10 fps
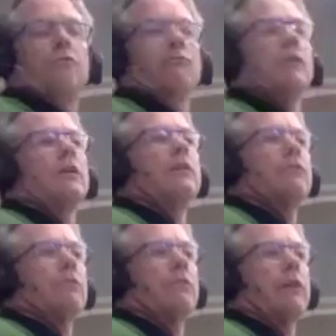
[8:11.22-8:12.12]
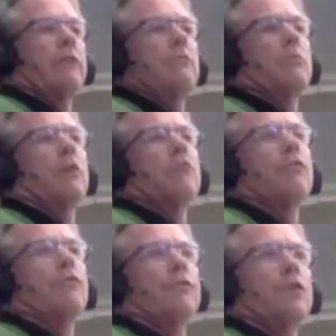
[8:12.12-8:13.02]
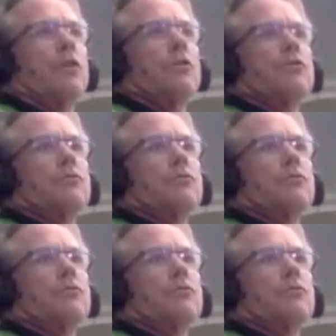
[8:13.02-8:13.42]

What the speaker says: to release the tight spots first,